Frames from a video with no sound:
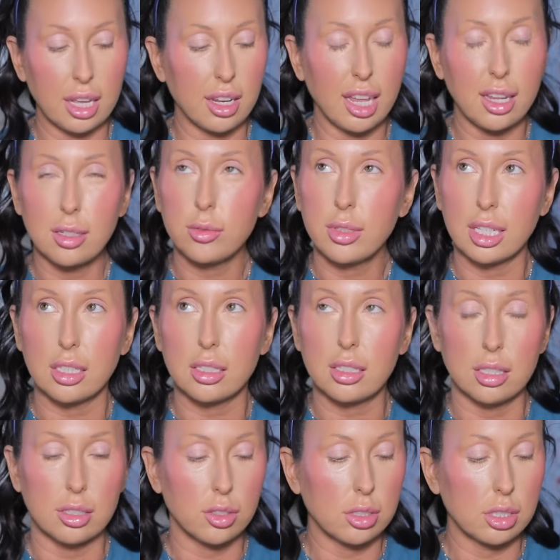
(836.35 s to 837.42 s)
I don't think it's
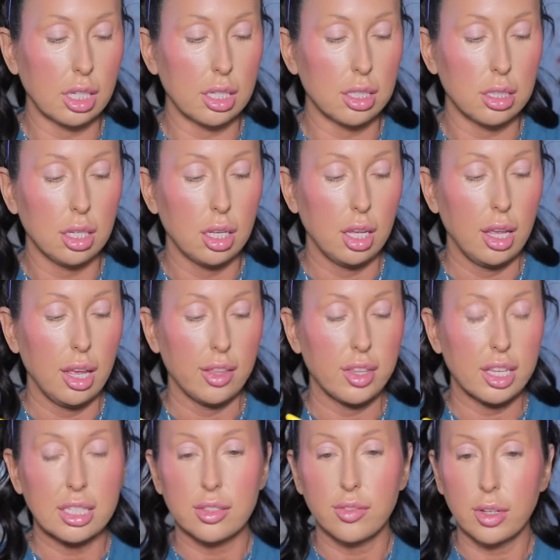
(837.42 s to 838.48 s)
Killer Skin. I
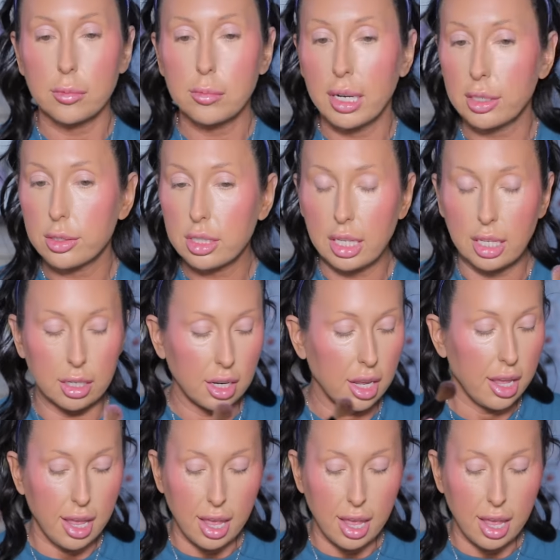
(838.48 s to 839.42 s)
think it's Vampire Skin.